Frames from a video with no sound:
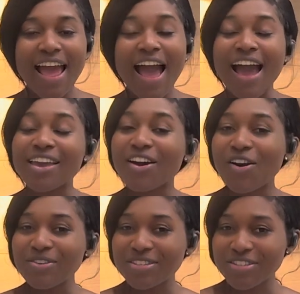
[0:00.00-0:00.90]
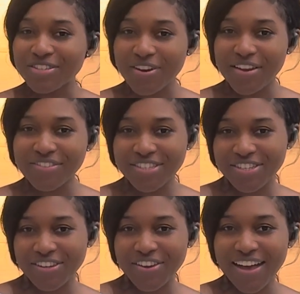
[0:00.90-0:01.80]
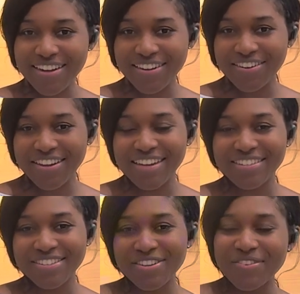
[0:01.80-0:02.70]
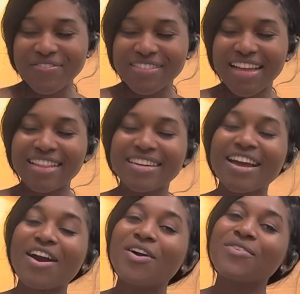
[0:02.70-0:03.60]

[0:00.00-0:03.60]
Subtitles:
I also strive to show you how to create those homes that look